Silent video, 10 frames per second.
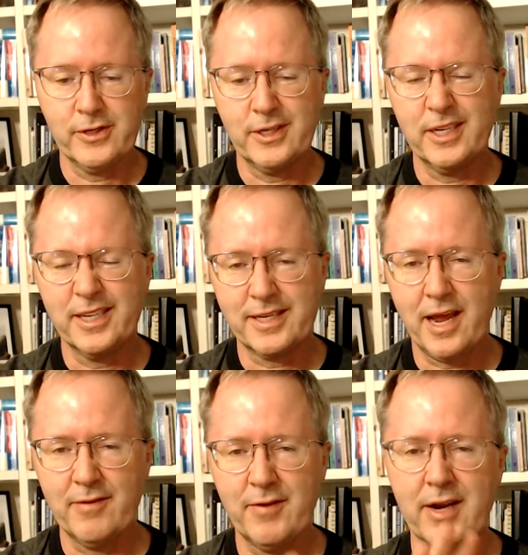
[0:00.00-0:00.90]
It's just
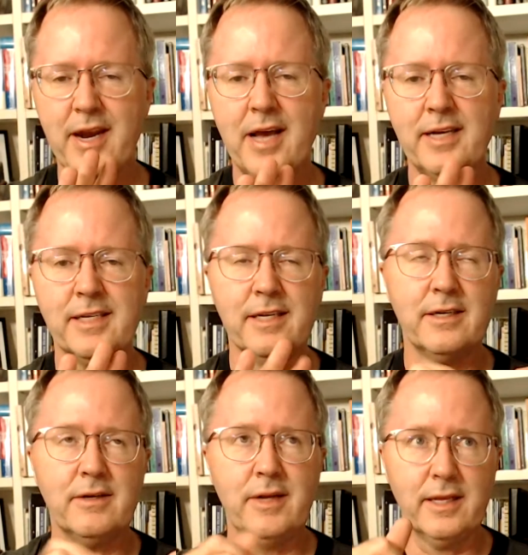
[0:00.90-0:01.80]
kind of a nice thing to
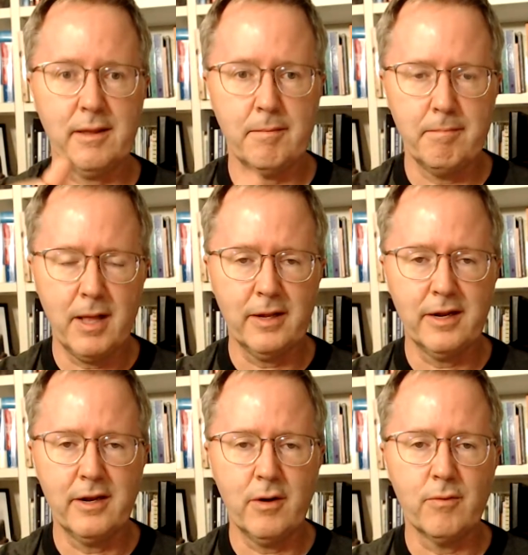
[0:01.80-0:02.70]
do, to hit the
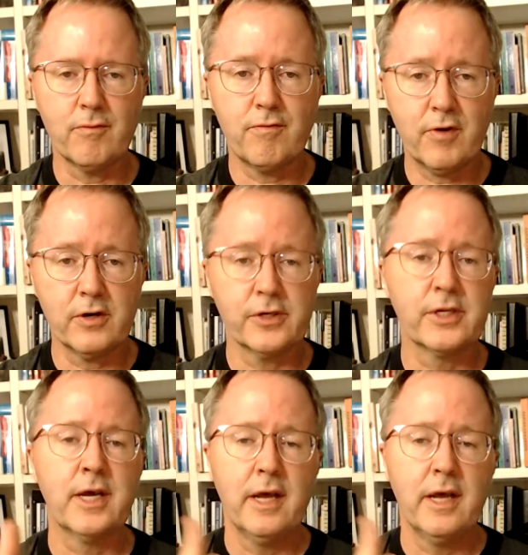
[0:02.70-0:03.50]
melody note first